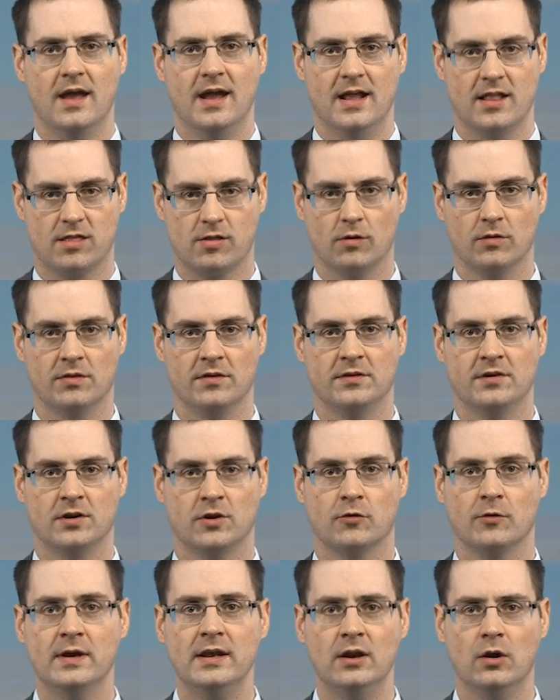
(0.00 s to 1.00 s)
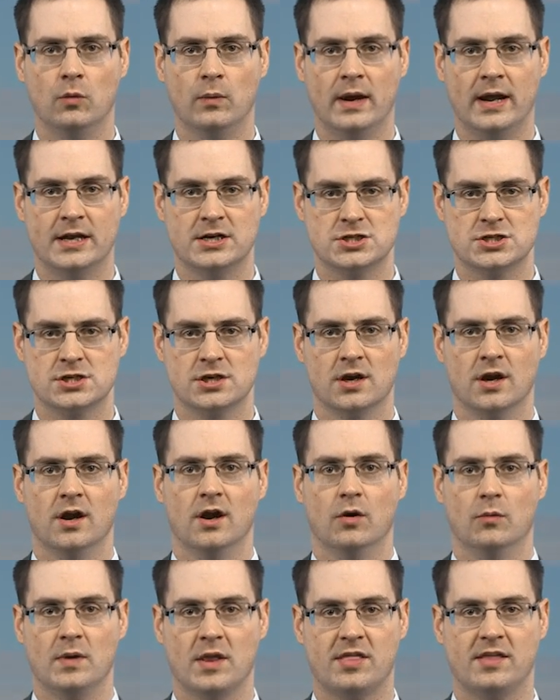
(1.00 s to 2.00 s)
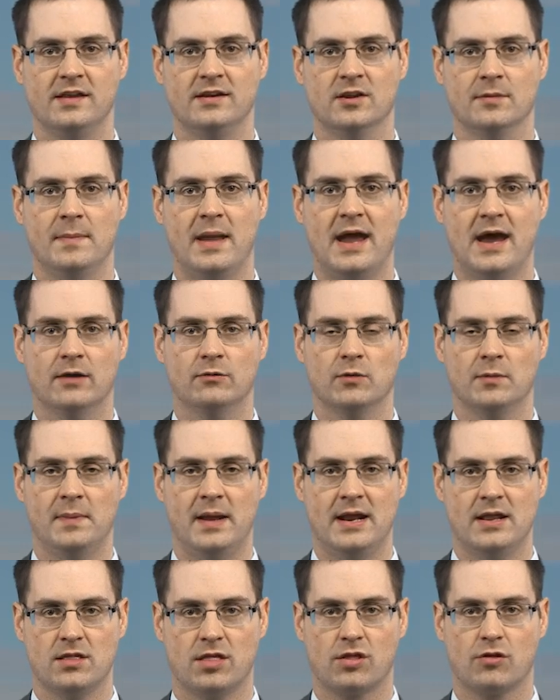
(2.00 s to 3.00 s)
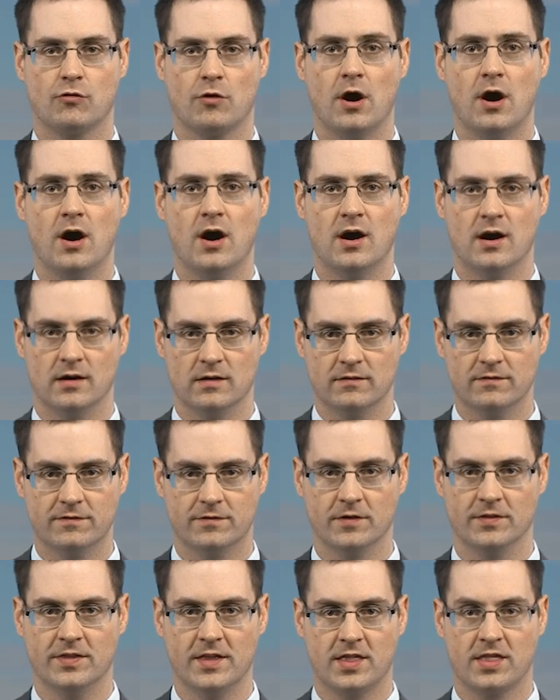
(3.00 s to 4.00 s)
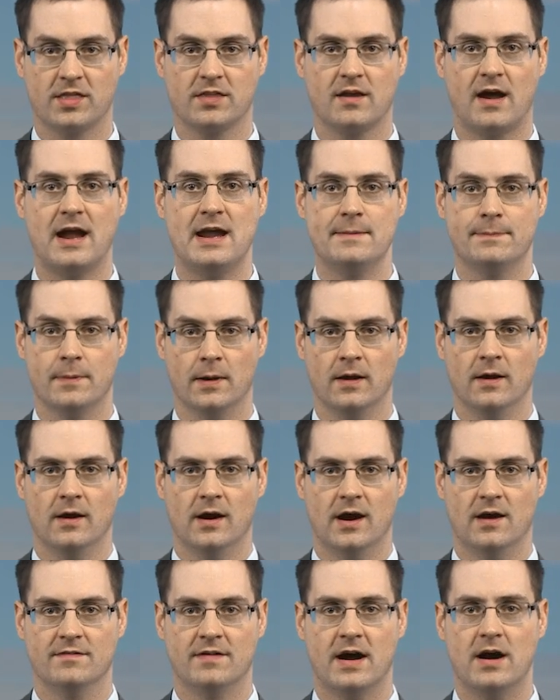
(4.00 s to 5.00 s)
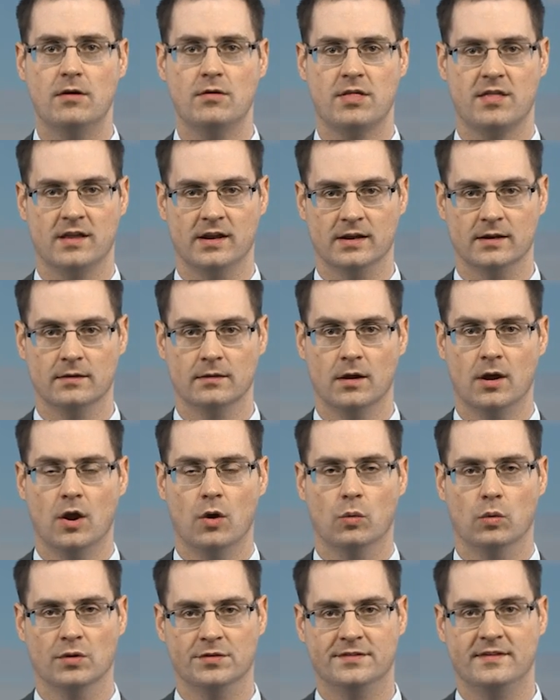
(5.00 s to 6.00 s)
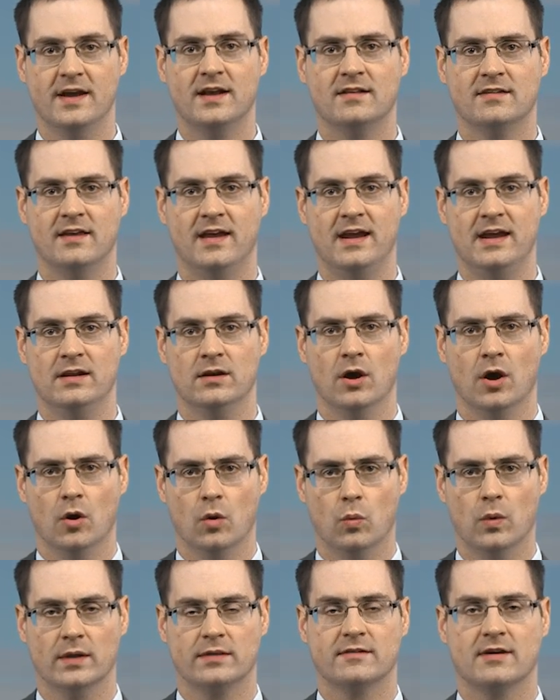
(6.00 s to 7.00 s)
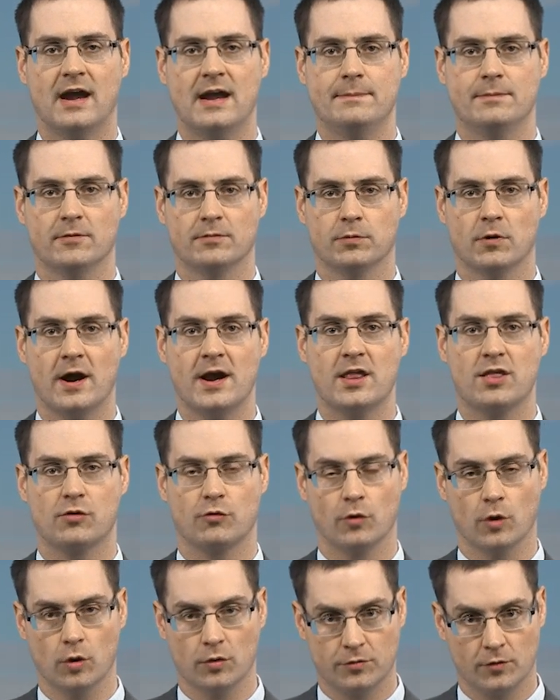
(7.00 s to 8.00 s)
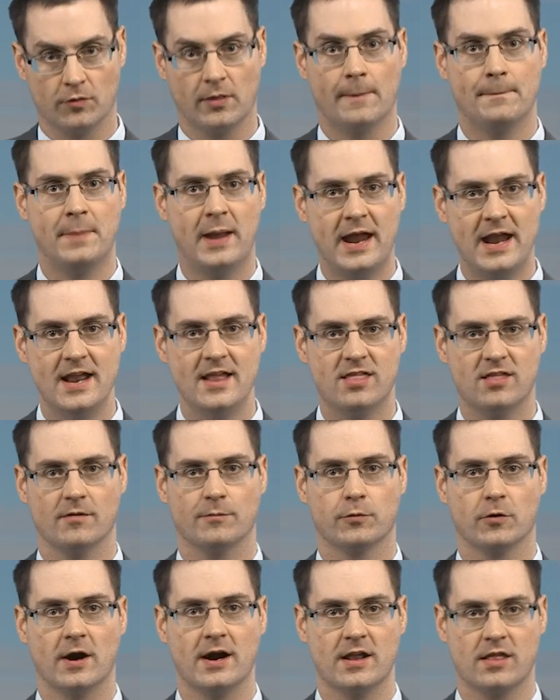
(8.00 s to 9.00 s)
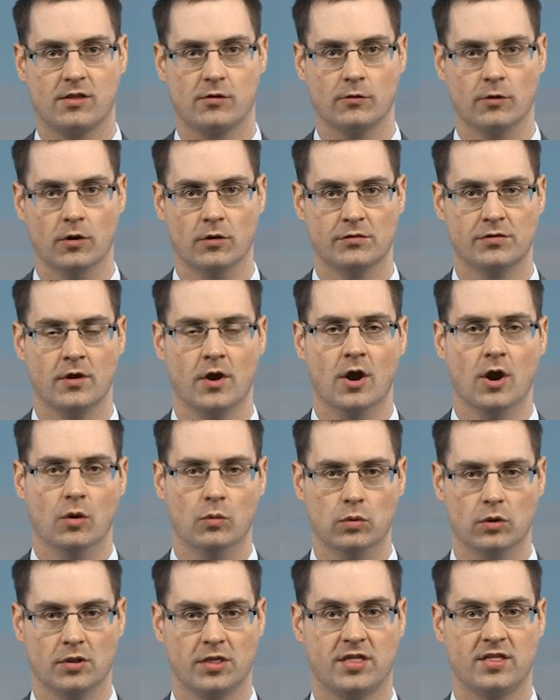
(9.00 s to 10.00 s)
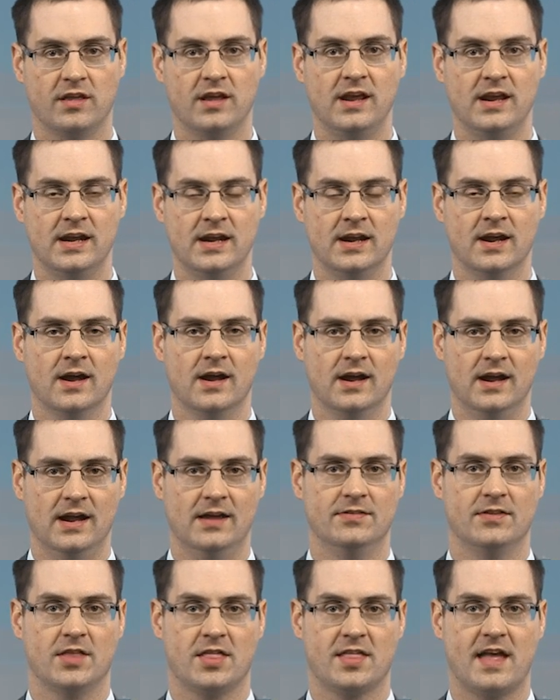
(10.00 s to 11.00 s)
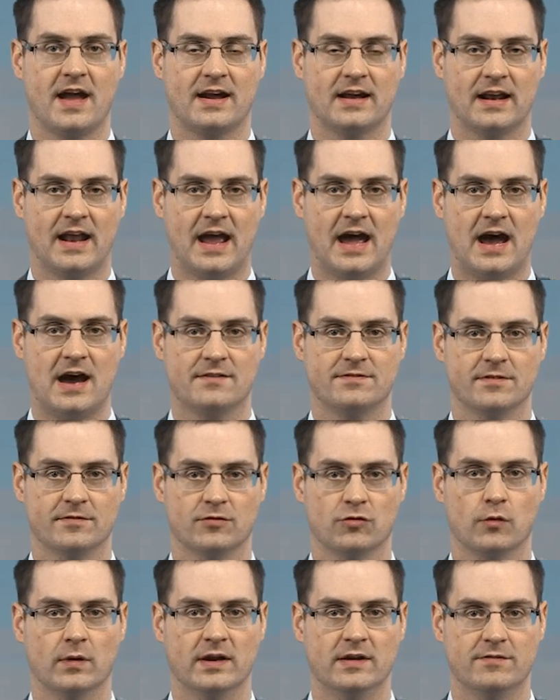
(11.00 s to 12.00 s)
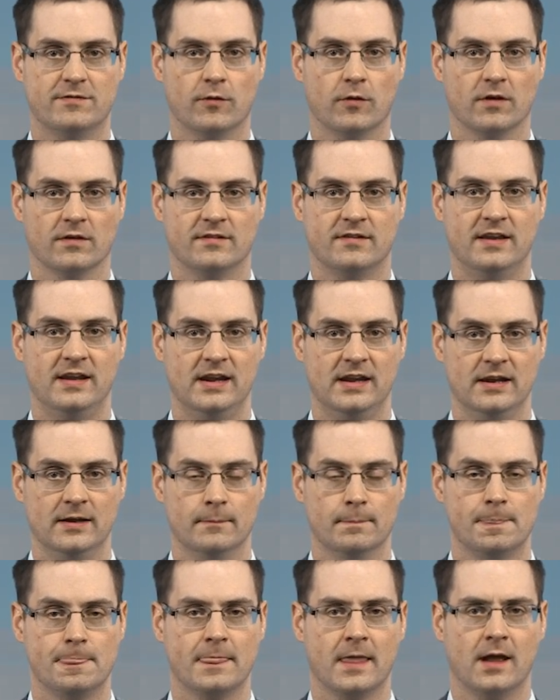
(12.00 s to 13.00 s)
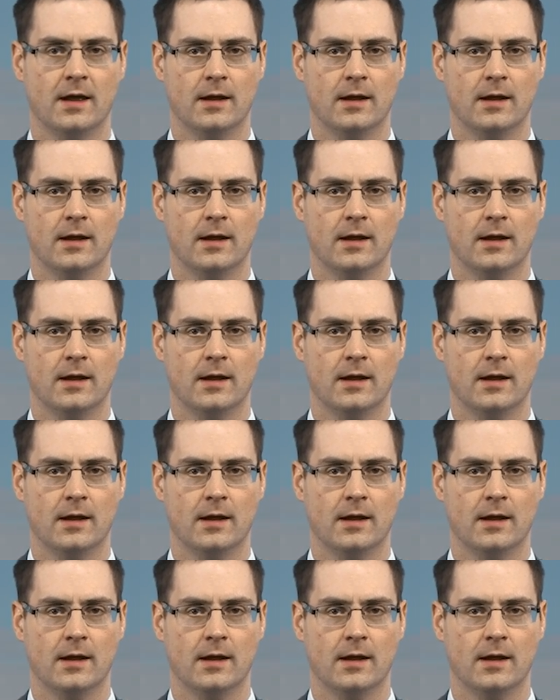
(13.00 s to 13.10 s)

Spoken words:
And so the degree to which we see demand remain strong for this type of housing will dictate what type of price growth or the pace of price growth we'll see in the second half of 2014.